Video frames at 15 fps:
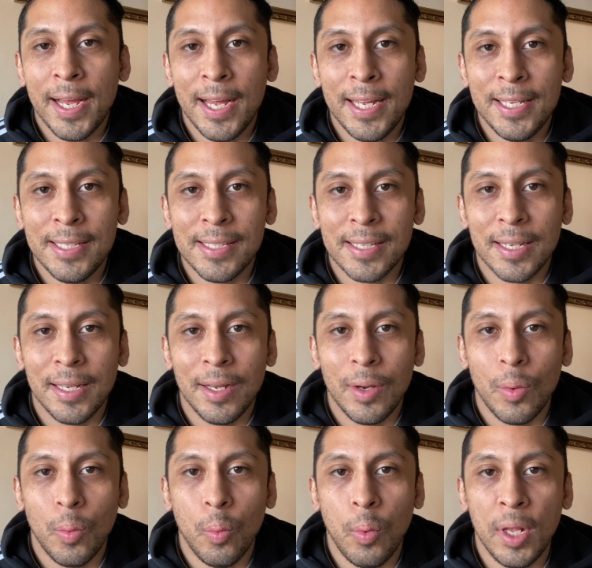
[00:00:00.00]
guys,
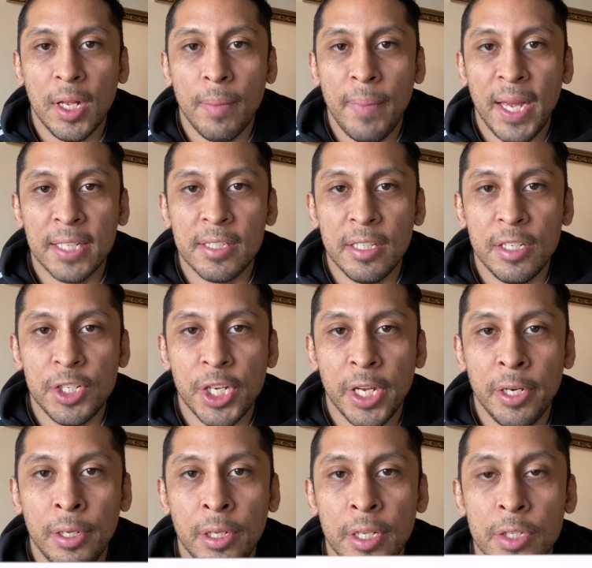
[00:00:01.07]
welcome back to the
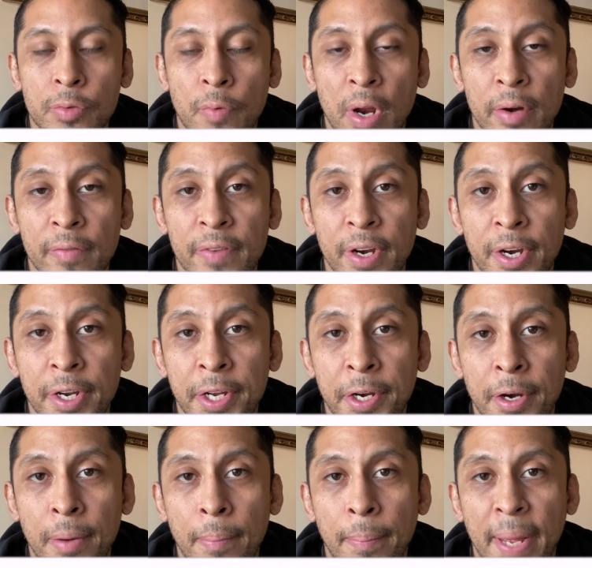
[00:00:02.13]
channel. It's Ron Rivera
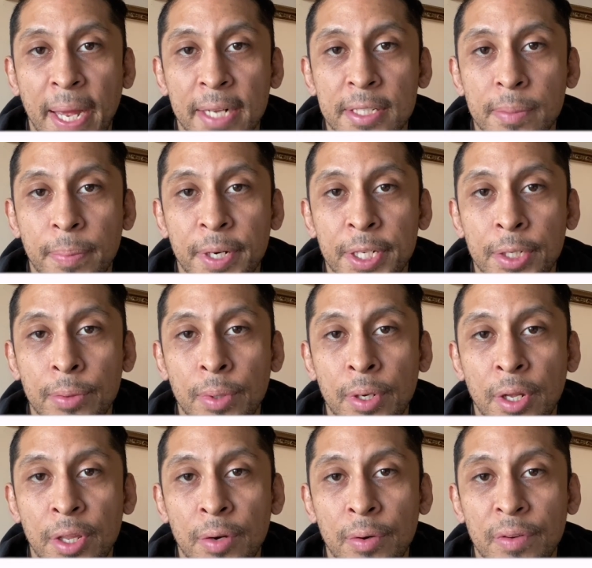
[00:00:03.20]
here, back to bring you
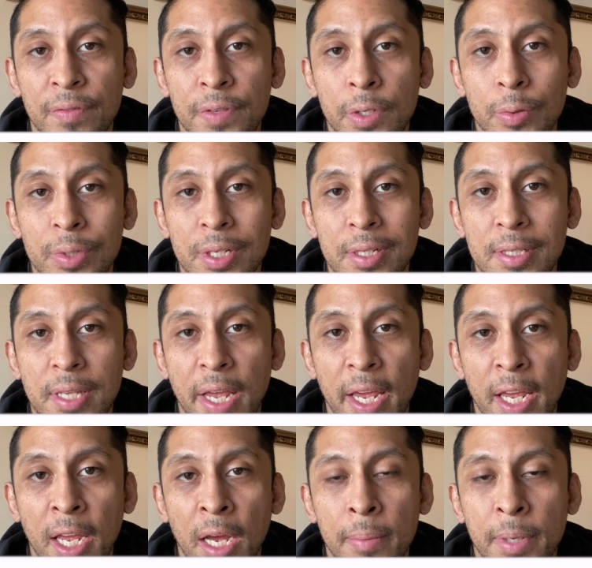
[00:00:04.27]
another review.
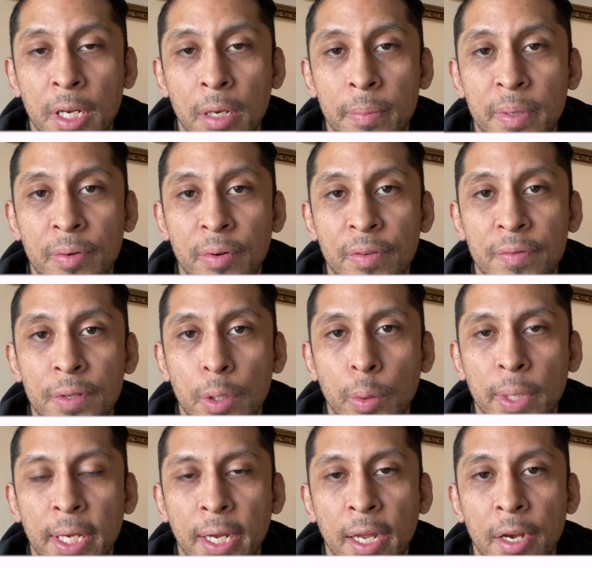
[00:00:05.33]
Today I'm going to be
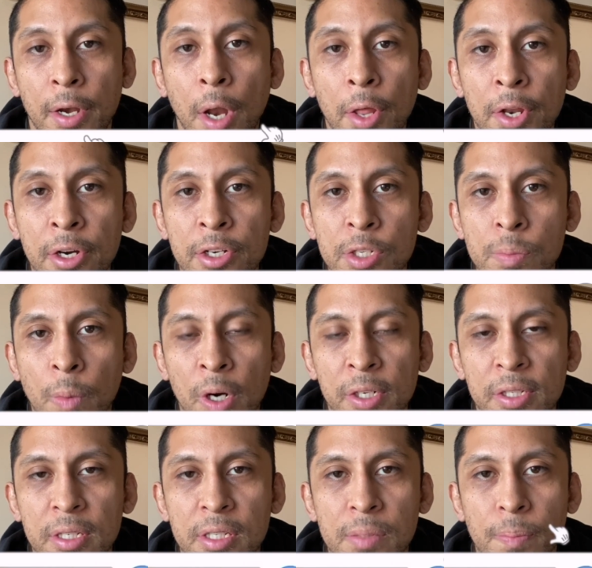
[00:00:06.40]
reviewing another smart
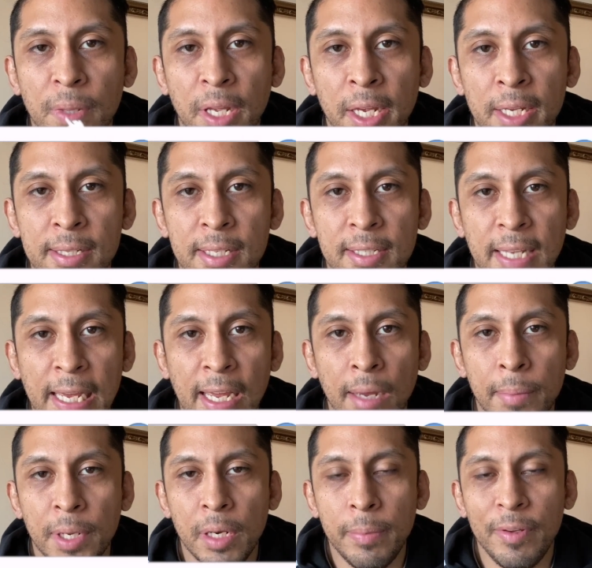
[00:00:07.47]
display. Today I'm
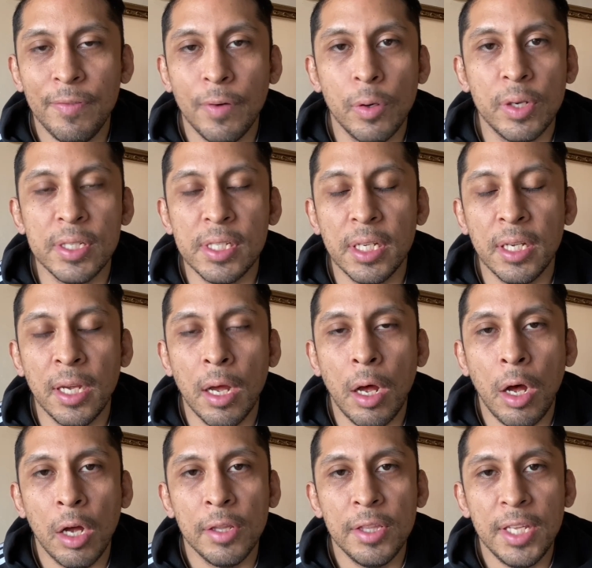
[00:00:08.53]
going to be focusing
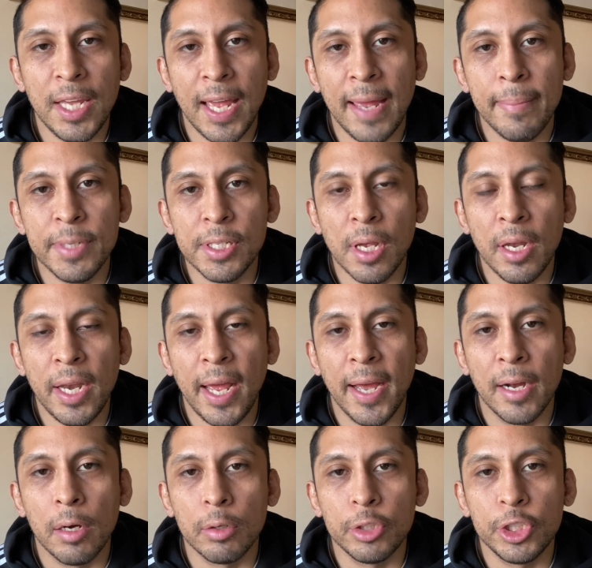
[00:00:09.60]
on the Amazon
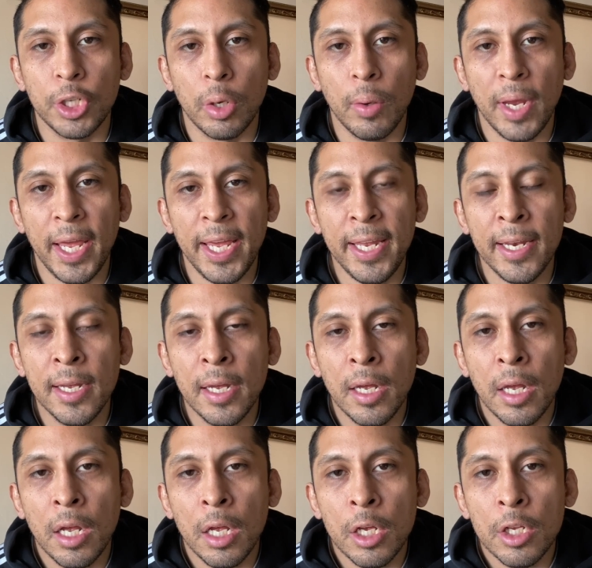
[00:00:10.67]
Echo Show 8
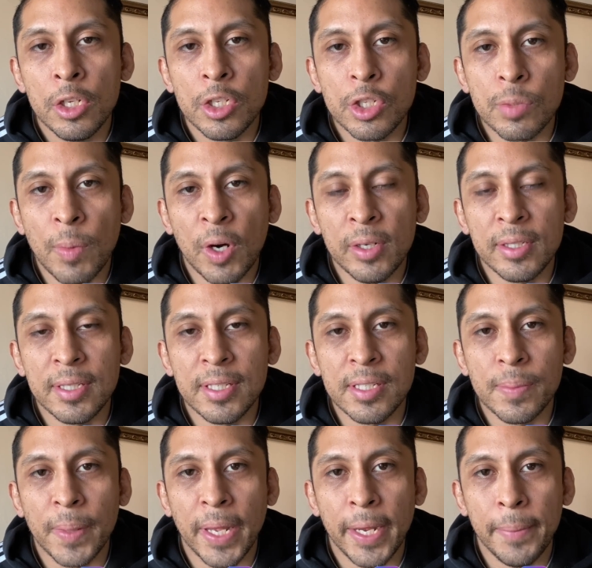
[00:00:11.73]
smart
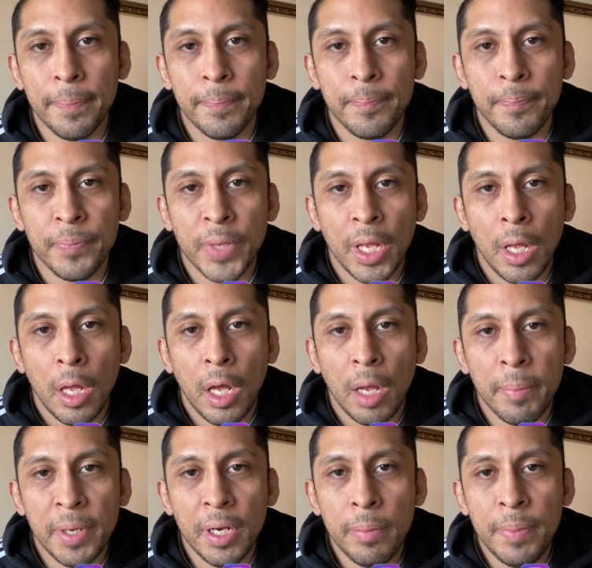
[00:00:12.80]
display. I'm
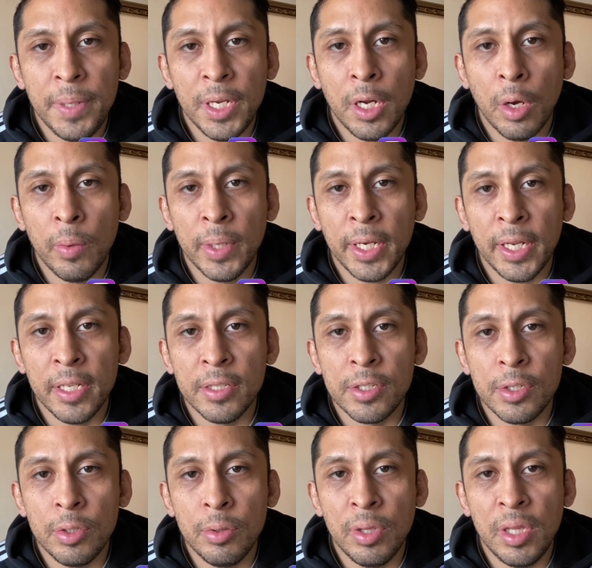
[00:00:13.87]
going to be going
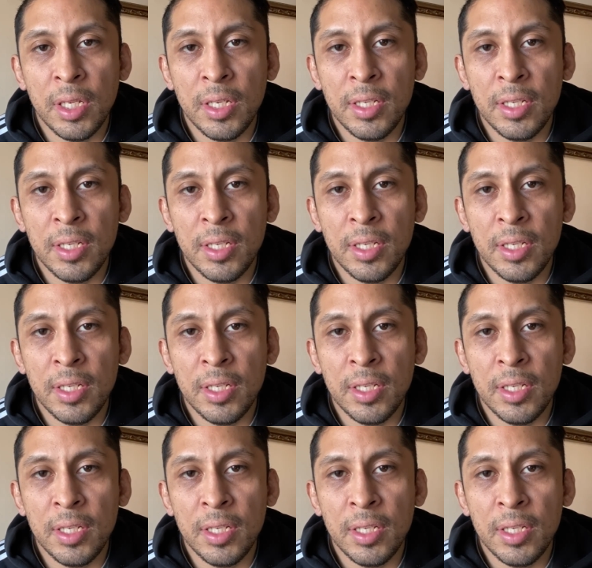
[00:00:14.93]
into the